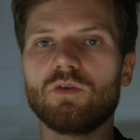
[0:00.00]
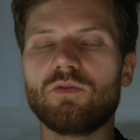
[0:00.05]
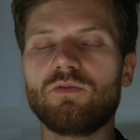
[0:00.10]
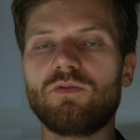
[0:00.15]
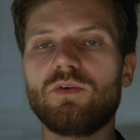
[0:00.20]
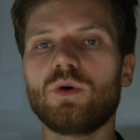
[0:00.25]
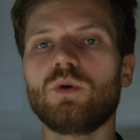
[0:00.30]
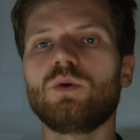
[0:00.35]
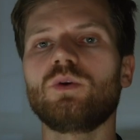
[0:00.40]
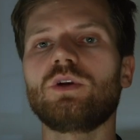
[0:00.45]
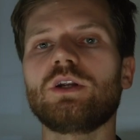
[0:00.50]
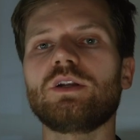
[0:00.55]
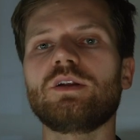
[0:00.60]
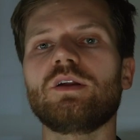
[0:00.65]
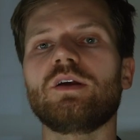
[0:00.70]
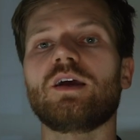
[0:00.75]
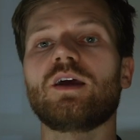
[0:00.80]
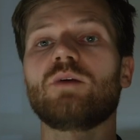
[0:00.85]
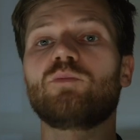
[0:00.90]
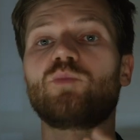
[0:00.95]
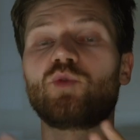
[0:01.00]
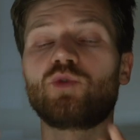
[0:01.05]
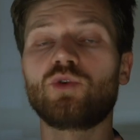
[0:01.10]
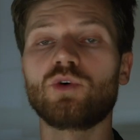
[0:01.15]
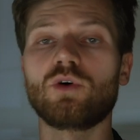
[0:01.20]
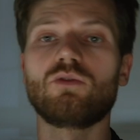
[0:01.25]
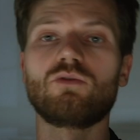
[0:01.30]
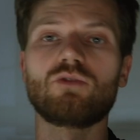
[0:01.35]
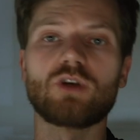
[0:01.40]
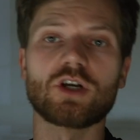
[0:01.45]
voted a
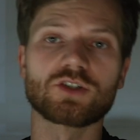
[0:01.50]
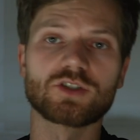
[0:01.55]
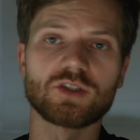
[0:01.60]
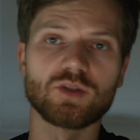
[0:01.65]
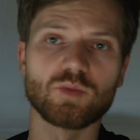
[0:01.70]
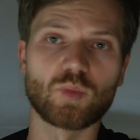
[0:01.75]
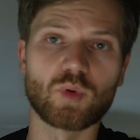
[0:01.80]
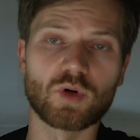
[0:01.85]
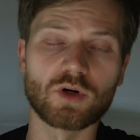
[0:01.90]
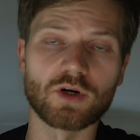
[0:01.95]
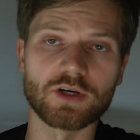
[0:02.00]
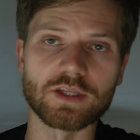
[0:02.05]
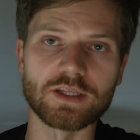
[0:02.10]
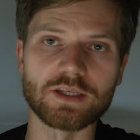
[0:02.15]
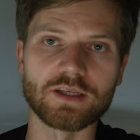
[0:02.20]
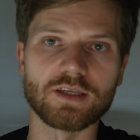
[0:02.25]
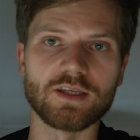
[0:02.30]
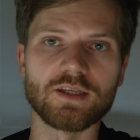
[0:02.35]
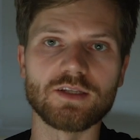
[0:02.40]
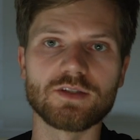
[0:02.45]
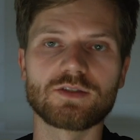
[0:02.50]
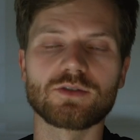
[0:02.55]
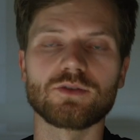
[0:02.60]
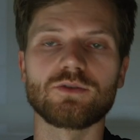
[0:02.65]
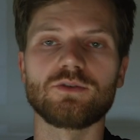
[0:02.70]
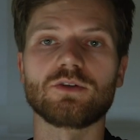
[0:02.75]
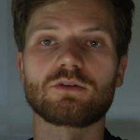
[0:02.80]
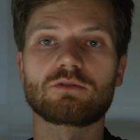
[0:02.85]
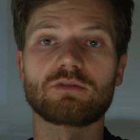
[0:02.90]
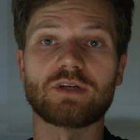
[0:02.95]
pro-Russian party into
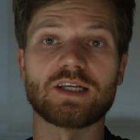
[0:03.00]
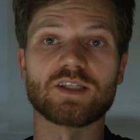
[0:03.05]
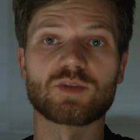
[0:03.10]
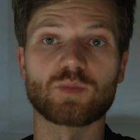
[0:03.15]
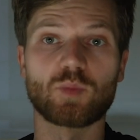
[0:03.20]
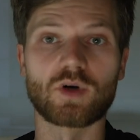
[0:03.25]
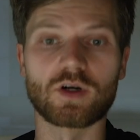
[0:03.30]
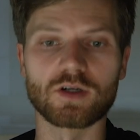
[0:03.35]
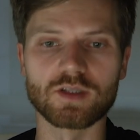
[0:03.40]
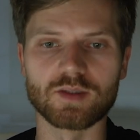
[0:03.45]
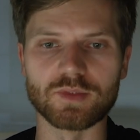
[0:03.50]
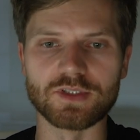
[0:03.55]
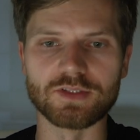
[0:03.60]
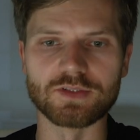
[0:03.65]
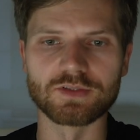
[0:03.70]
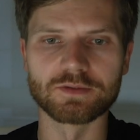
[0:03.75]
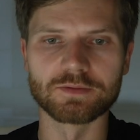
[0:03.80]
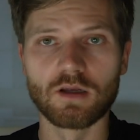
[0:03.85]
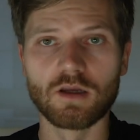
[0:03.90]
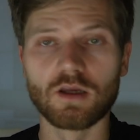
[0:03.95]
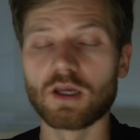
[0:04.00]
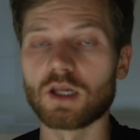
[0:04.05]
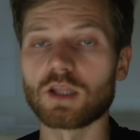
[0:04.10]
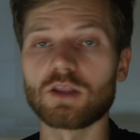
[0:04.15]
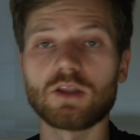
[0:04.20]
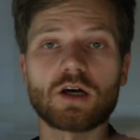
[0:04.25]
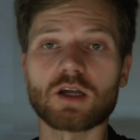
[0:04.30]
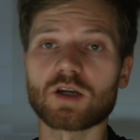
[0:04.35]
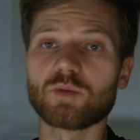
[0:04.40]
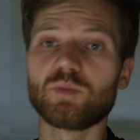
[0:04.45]
Ukraine's parliament. A
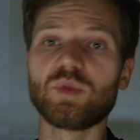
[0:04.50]
lot